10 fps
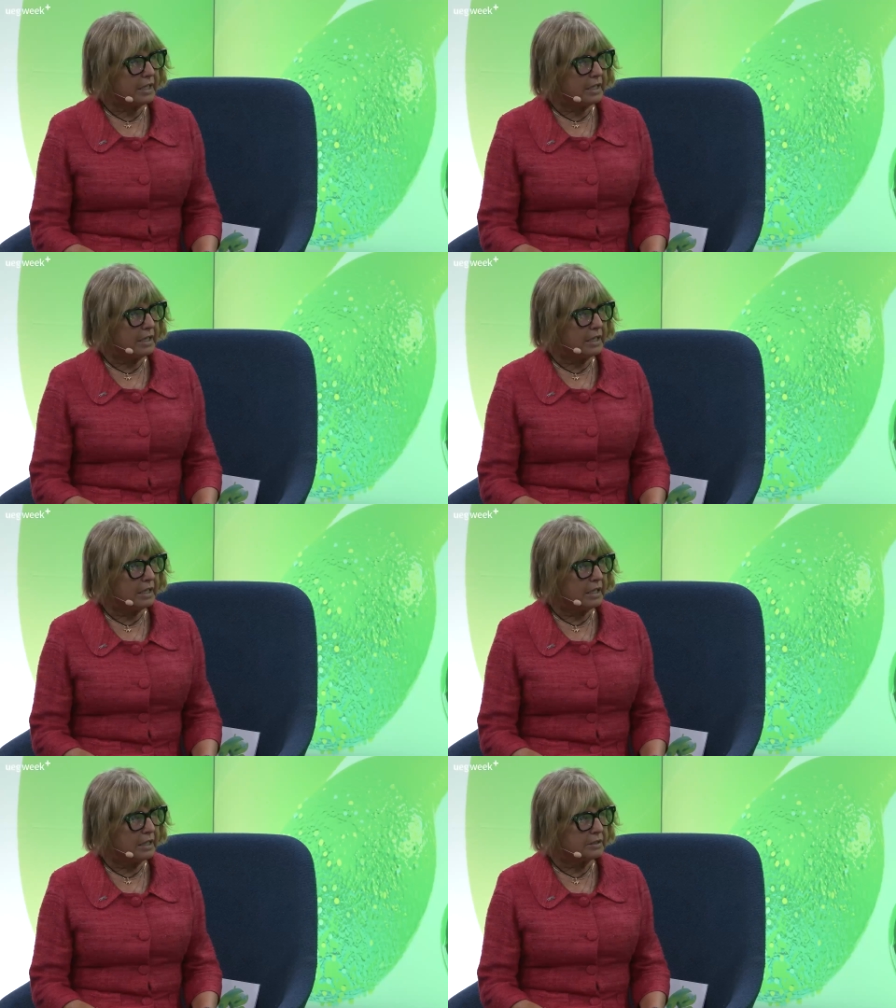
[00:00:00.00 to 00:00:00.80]
uh, uh,
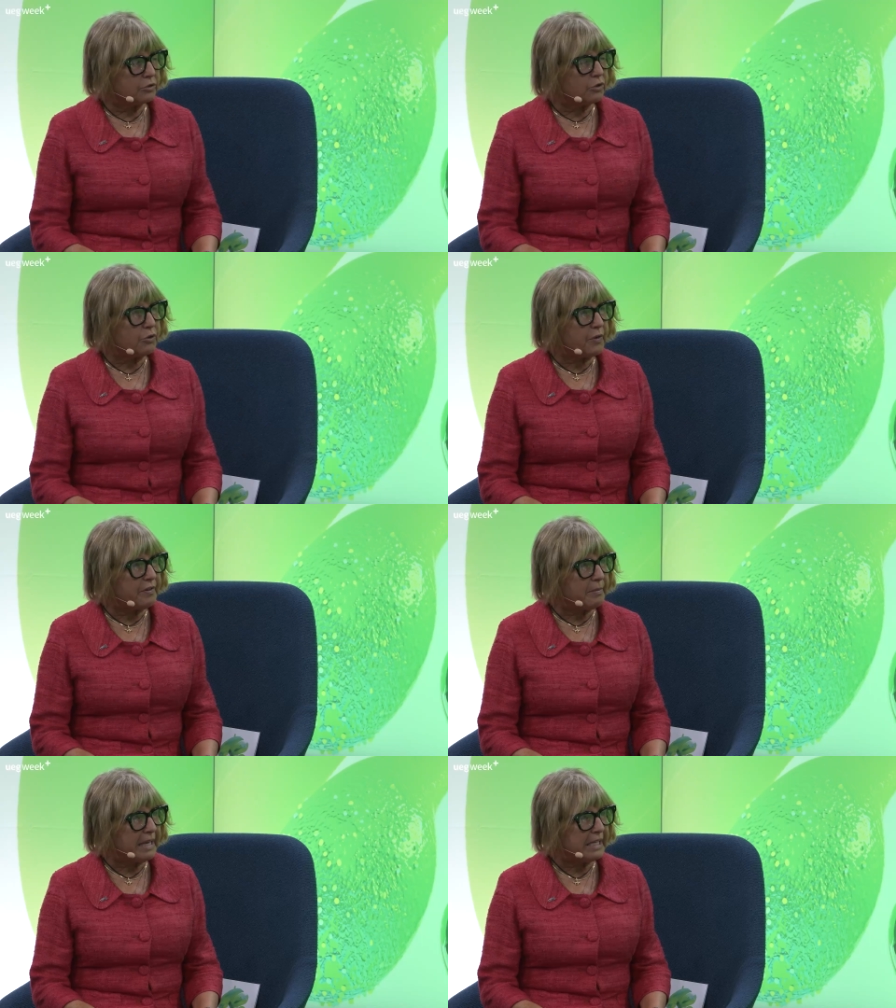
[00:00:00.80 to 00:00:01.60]
uh, Dr. Kluge
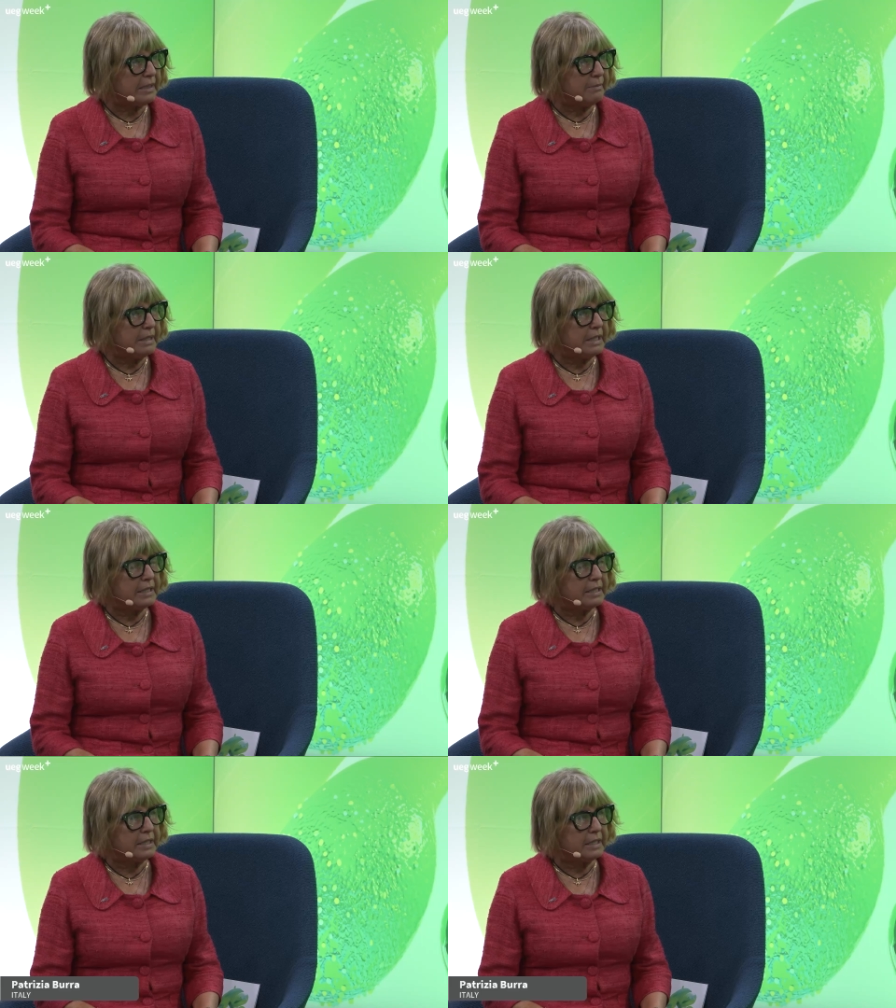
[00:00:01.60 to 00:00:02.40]
reminded me
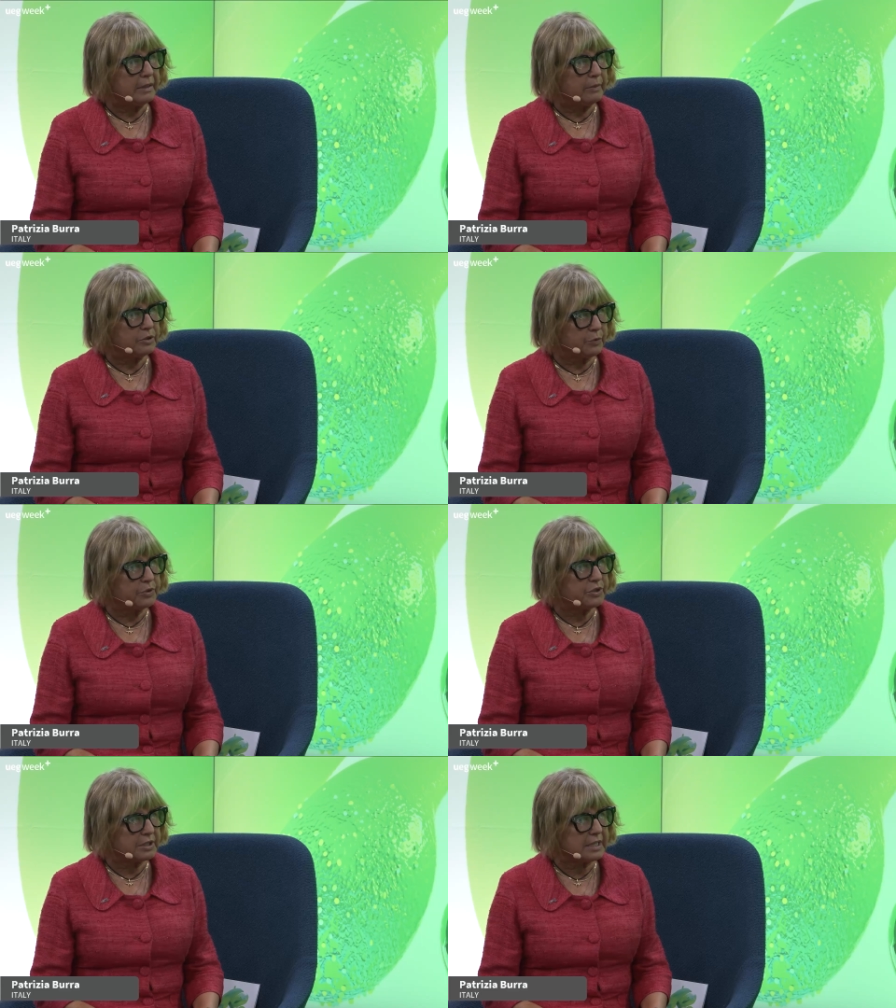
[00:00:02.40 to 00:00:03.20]
the, what was
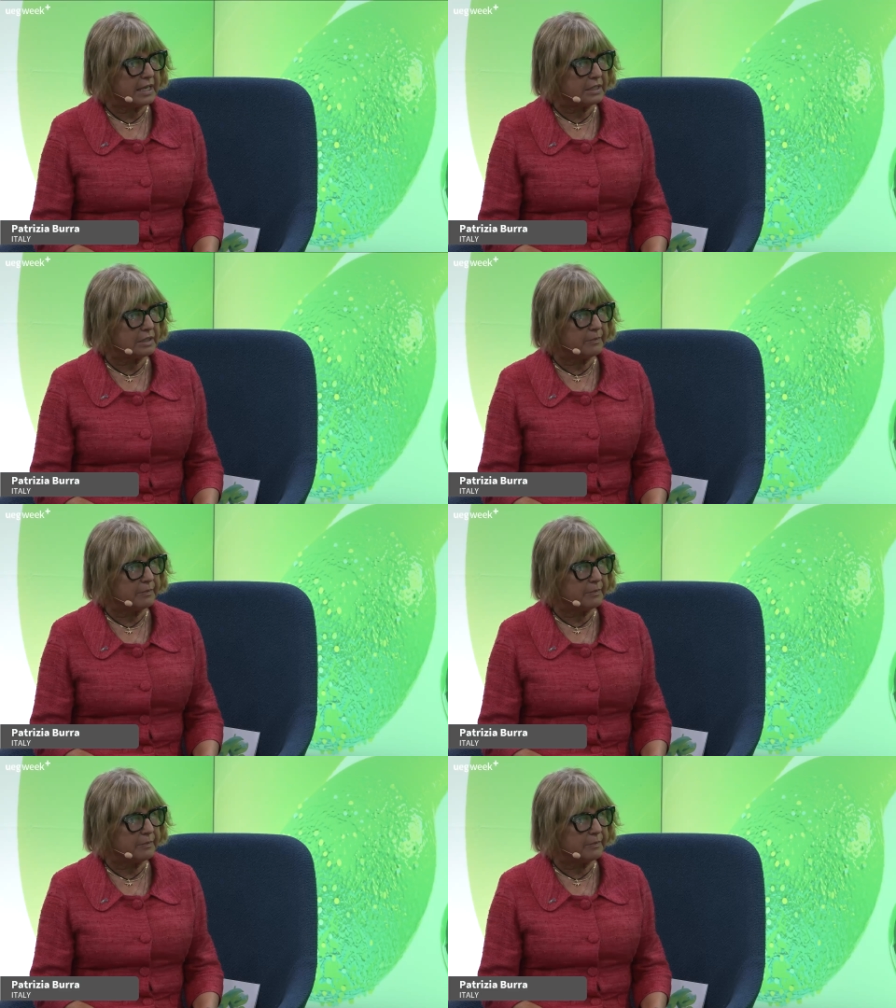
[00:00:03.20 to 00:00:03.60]
said